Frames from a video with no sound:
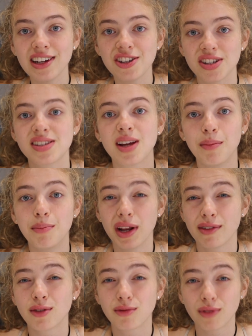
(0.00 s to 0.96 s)
just a bit
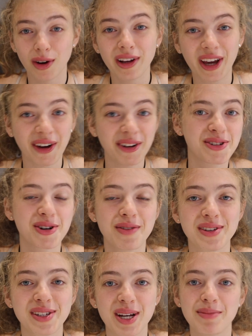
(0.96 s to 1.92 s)
of a roller coaster of
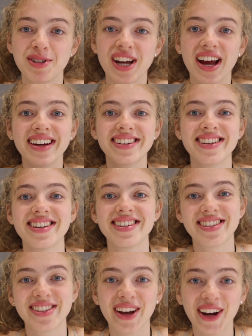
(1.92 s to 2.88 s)
a subject.
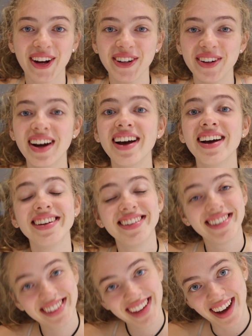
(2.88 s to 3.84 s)
So
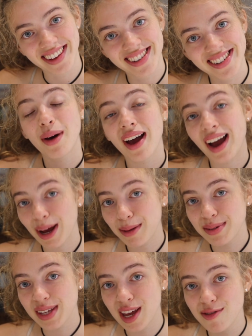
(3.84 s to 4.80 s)
yes,
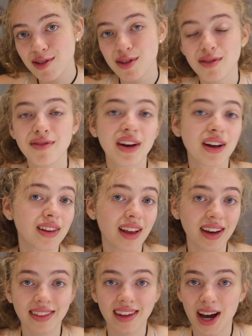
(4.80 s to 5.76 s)
perhaps if you feel
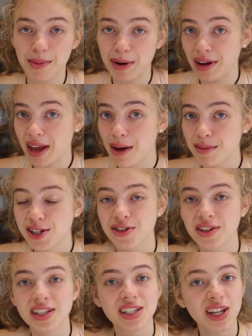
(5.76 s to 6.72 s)
like that about
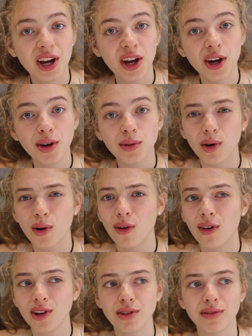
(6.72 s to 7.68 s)
chemistry too,
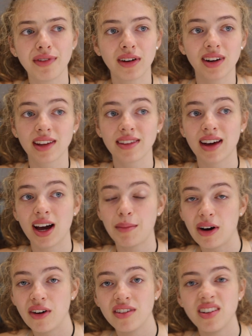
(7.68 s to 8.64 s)
or you feel like that
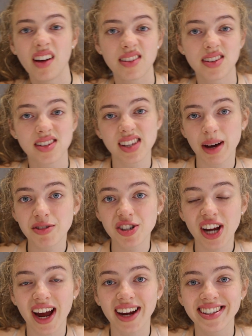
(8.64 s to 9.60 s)
about another
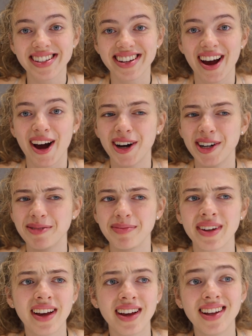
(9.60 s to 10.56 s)
subject,
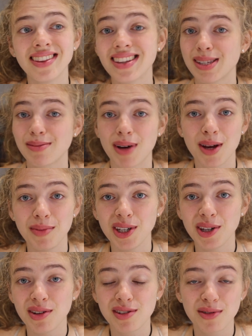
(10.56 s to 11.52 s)
this might be
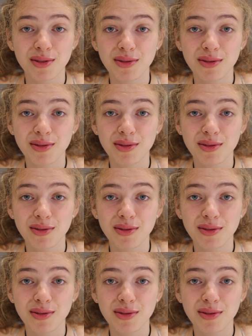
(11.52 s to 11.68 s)
useful